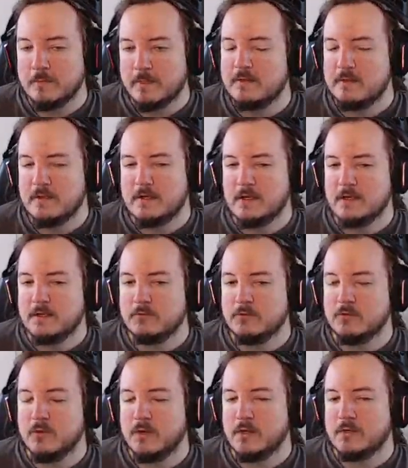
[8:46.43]
They kind of
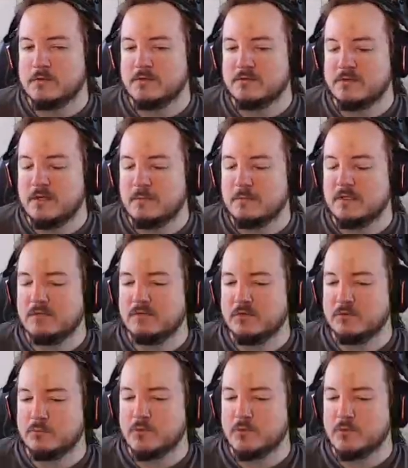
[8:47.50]
required the same level of